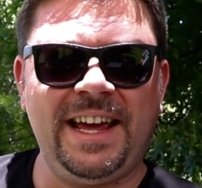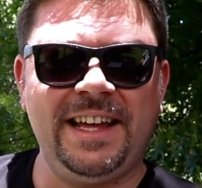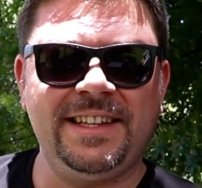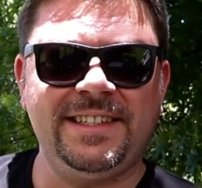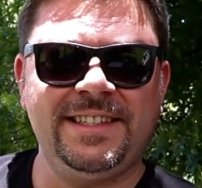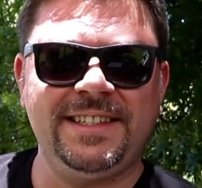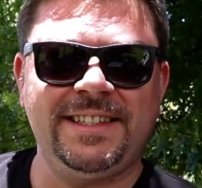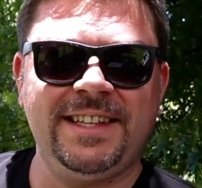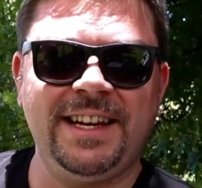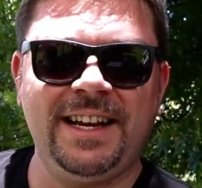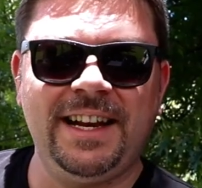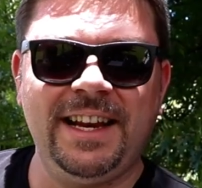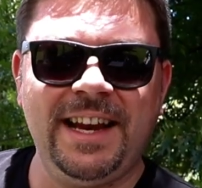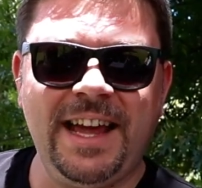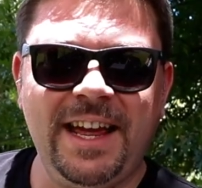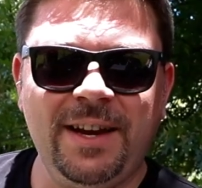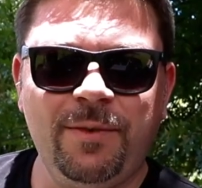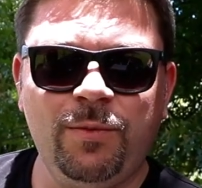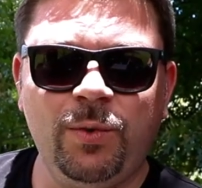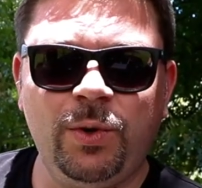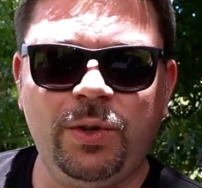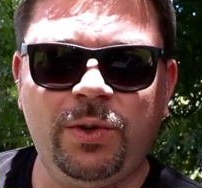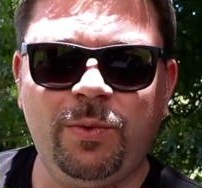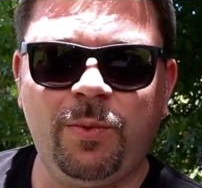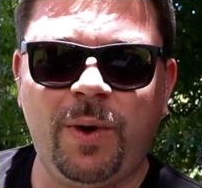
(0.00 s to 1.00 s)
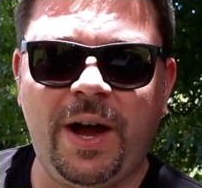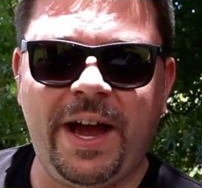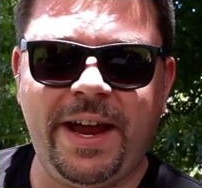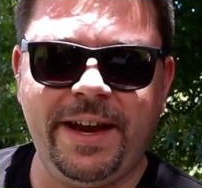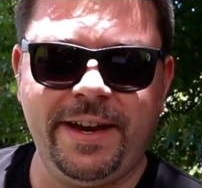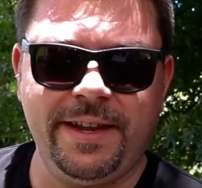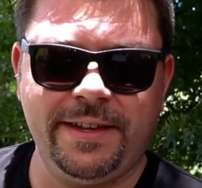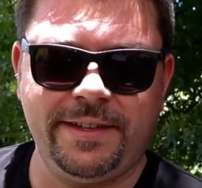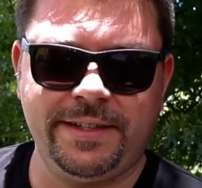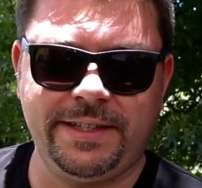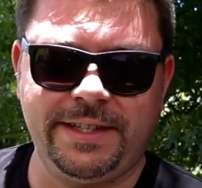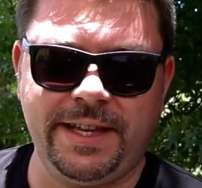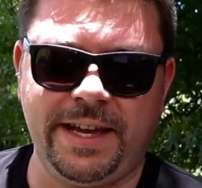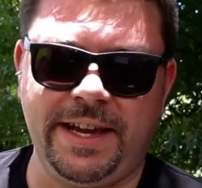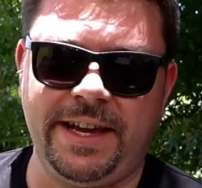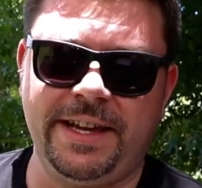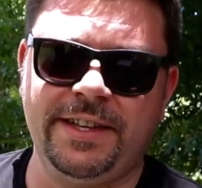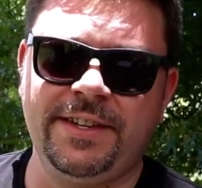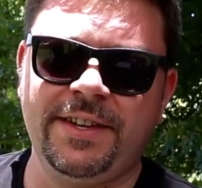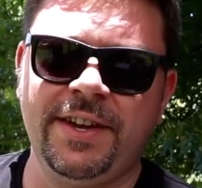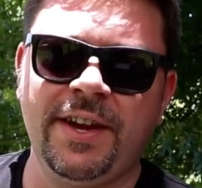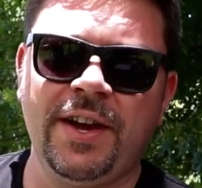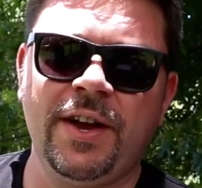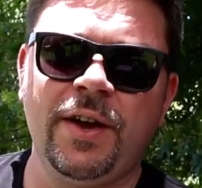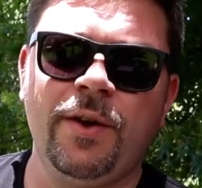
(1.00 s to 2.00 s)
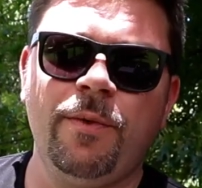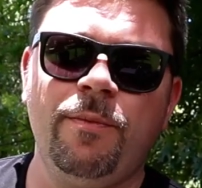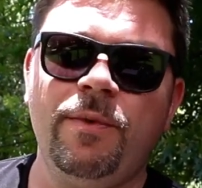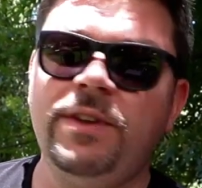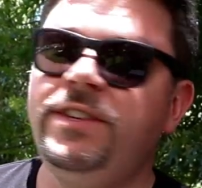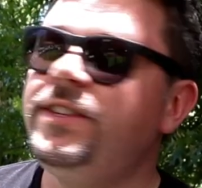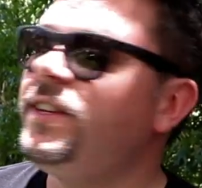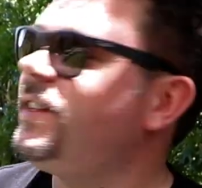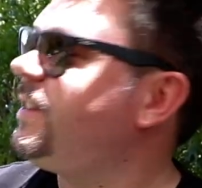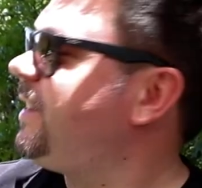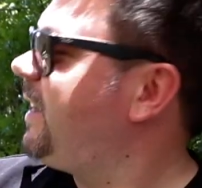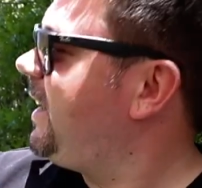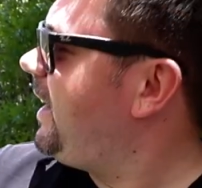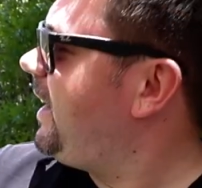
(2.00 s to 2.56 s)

that's the Glenwood Wine Estate, which is